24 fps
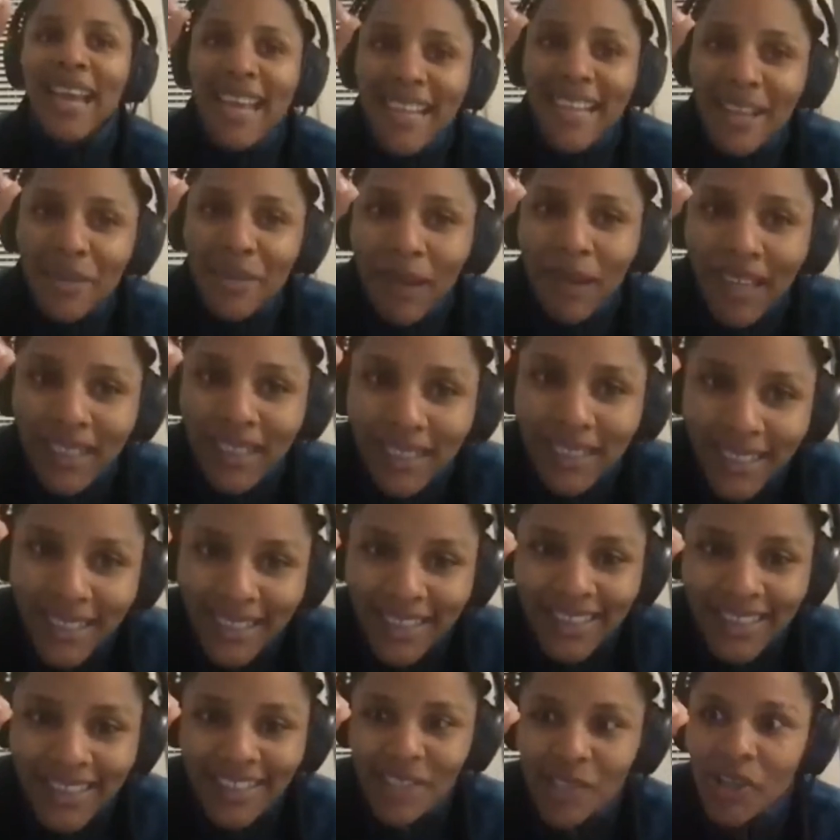
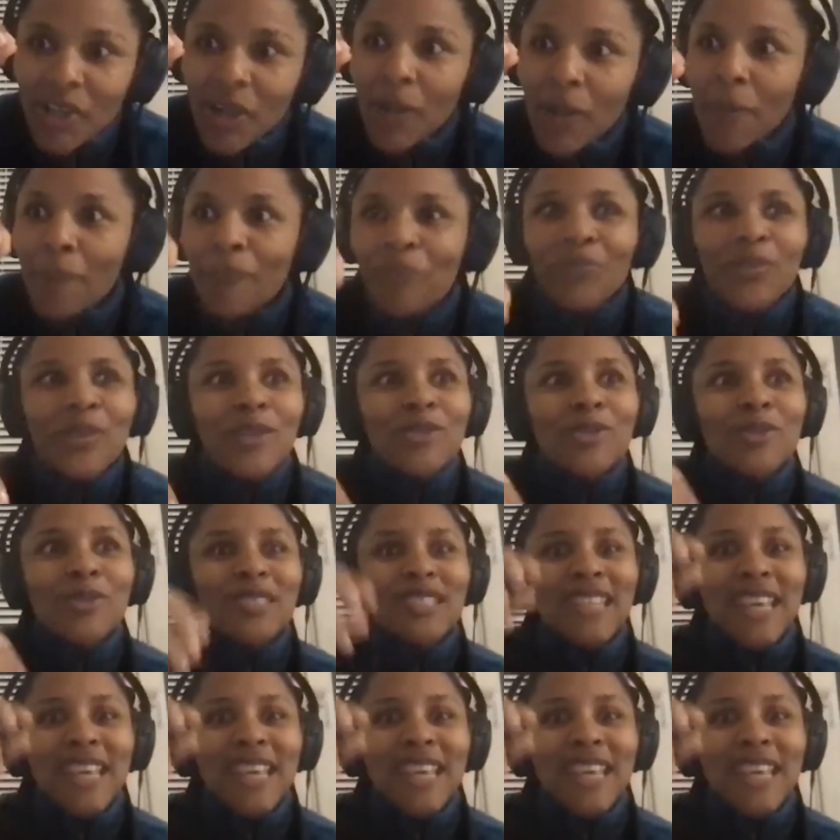anybody to